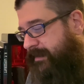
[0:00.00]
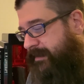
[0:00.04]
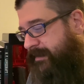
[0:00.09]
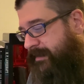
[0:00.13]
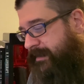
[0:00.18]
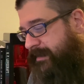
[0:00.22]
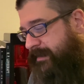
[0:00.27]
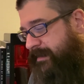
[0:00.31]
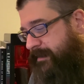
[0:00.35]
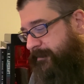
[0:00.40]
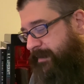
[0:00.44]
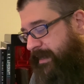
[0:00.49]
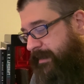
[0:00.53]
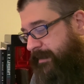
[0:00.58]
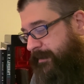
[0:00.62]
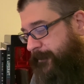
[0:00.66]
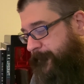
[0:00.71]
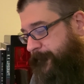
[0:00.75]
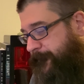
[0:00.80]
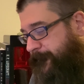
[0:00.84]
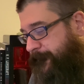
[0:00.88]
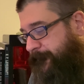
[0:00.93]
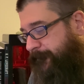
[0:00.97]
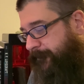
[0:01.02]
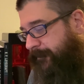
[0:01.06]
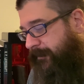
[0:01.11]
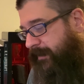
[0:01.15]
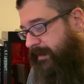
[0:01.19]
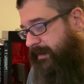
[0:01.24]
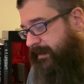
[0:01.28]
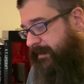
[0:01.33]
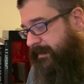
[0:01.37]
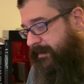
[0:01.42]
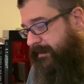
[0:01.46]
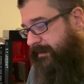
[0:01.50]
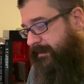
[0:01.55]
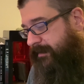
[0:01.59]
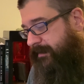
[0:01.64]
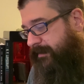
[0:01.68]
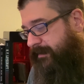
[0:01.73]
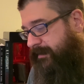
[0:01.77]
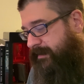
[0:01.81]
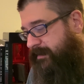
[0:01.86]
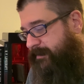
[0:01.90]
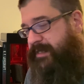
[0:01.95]
It's about
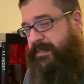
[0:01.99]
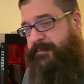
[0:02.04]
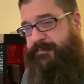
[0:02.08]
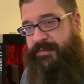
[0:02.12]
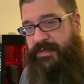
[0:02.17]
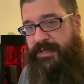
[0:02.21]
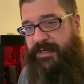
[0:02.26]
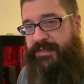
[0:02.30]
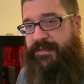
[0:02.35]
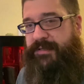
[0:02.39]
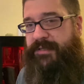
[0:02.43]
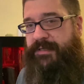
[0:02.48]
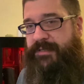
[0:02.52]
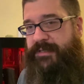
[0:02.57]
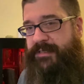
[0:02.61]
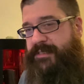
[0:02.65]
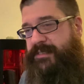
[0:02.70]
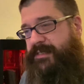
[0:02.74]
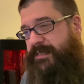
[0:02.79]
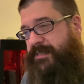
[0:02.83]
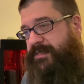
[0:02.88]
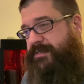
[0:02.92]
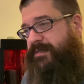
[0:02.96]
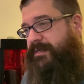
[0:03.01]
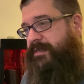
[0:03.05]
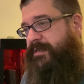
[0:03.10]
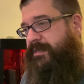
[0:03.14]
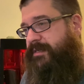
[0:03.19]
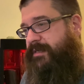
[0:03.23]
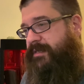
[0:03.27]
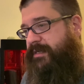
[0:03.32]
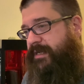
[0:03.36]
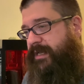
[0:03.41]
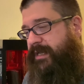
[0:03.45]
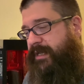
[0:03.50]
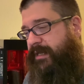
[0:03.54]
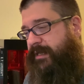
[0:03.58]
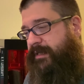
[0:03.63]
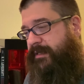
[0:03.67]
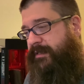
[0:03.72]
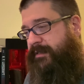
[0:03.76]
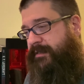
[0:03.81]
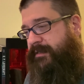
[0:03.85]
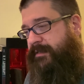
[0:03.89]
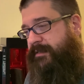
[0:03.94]
this brother and sister,
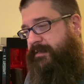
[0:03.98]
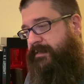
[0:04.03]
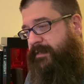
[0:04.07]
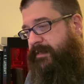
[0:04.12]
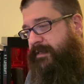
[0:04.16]
and